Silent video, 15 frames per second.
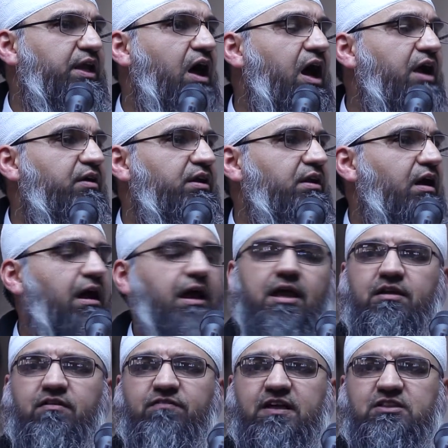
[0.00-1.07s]
an
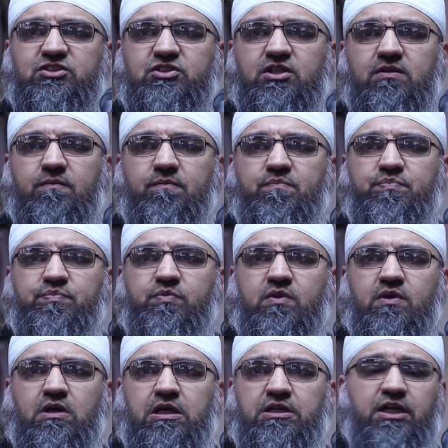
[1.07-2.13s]
iron vest.
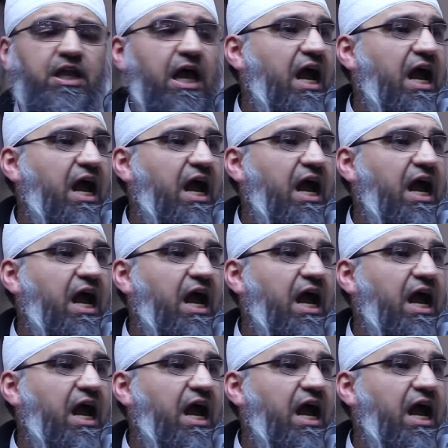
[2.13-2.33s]
Another